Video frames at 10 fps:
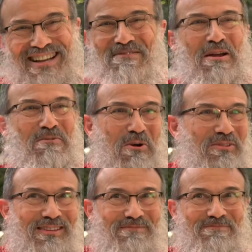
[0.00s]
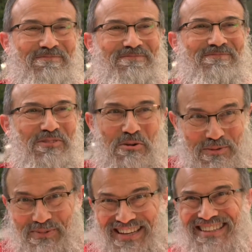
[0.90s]
We're all
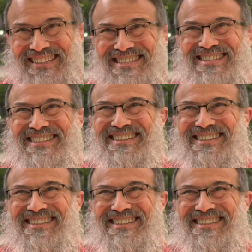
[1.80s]
human beings.